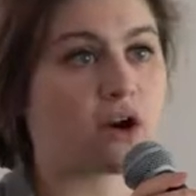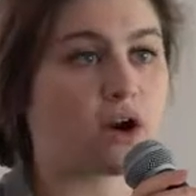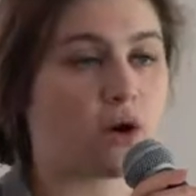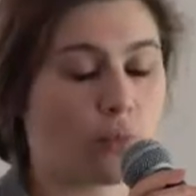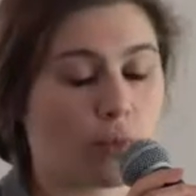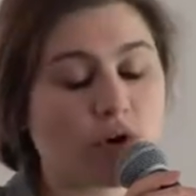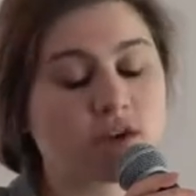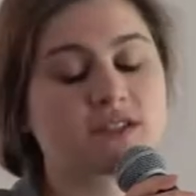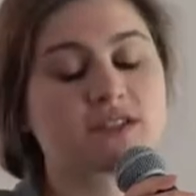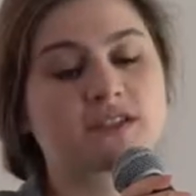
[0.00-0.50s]
our
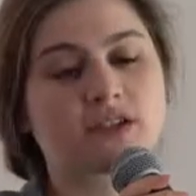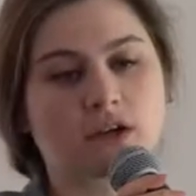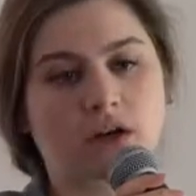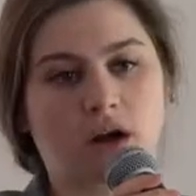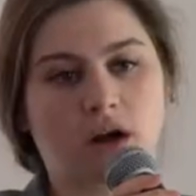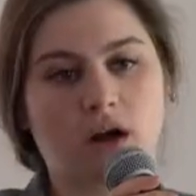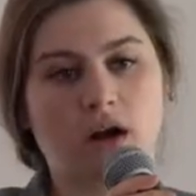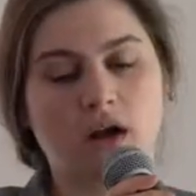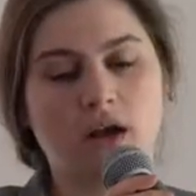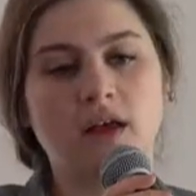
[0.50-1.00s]
awards
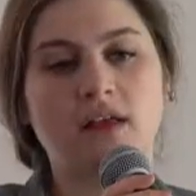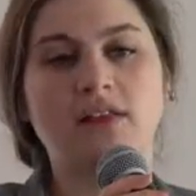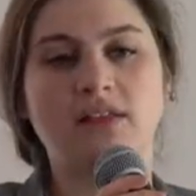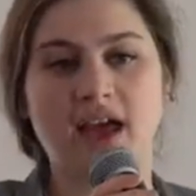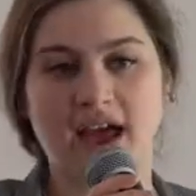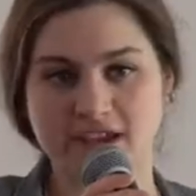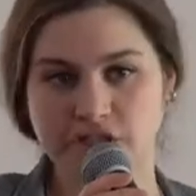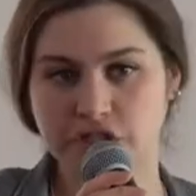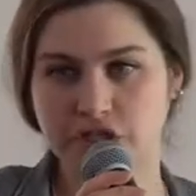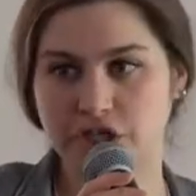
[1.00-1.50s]
dinner
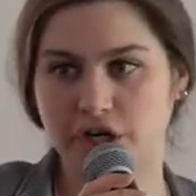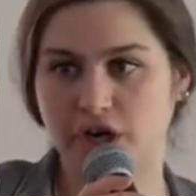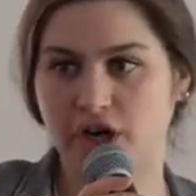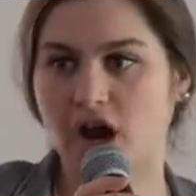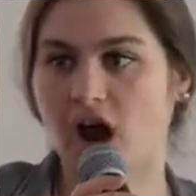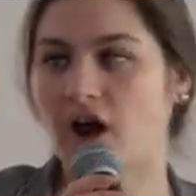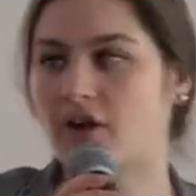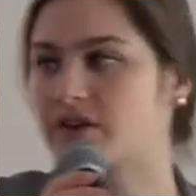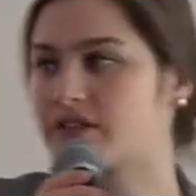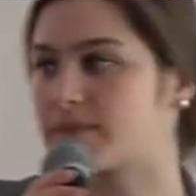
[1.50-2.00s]
last year,
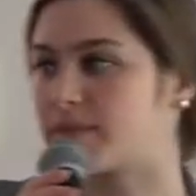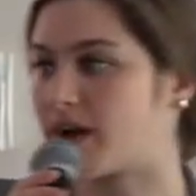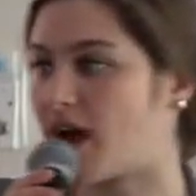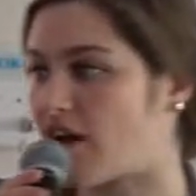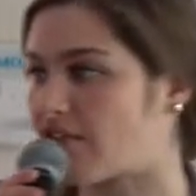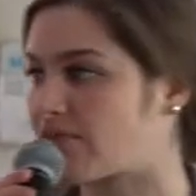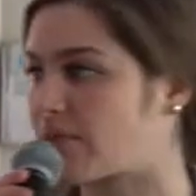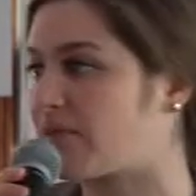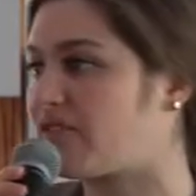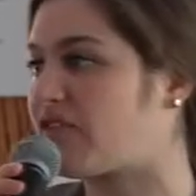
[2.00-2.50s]
Congressman
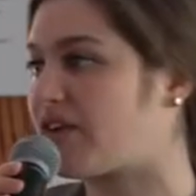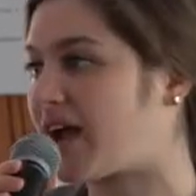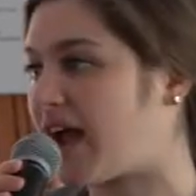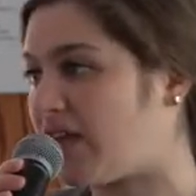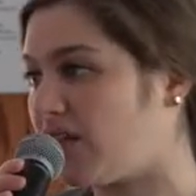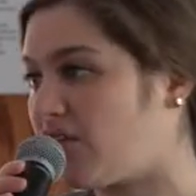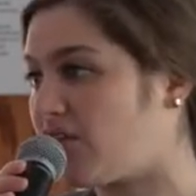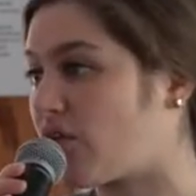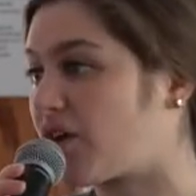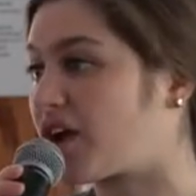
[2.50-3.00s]
Huffman from
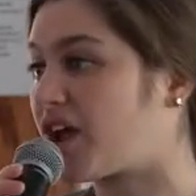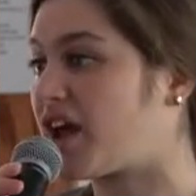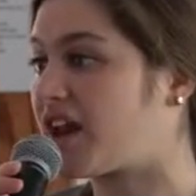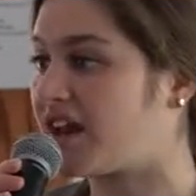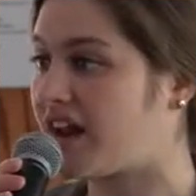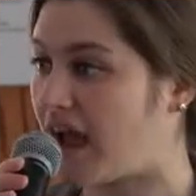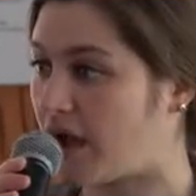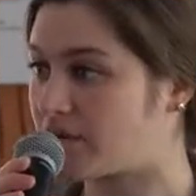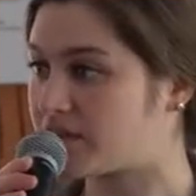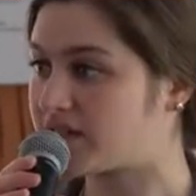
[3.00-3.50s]
California
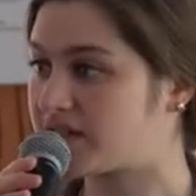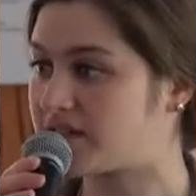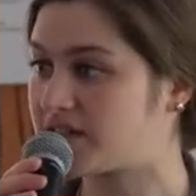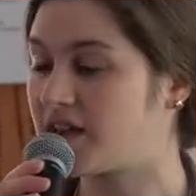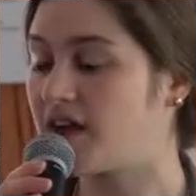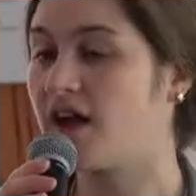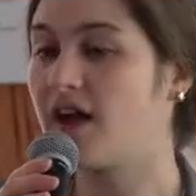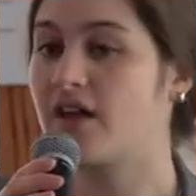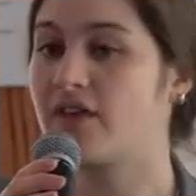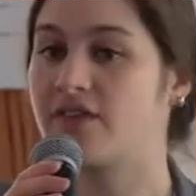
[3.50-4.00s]
announced
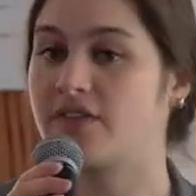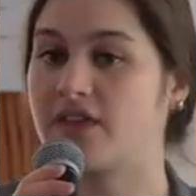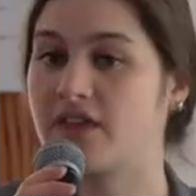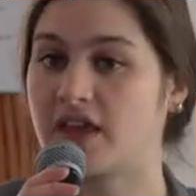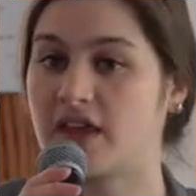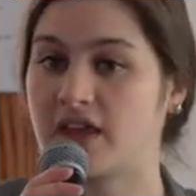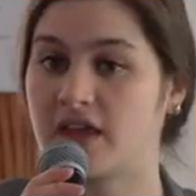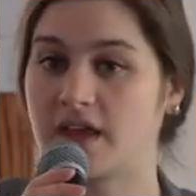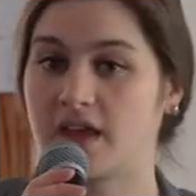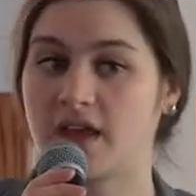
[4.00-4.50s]

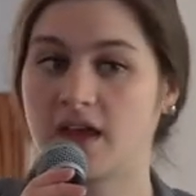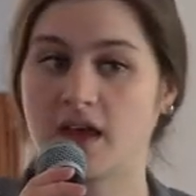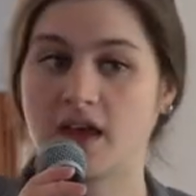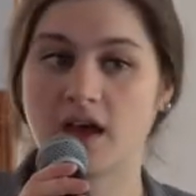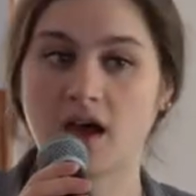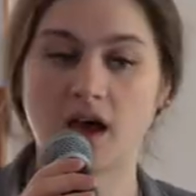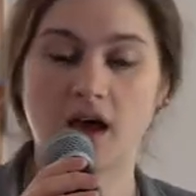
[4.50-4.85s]
the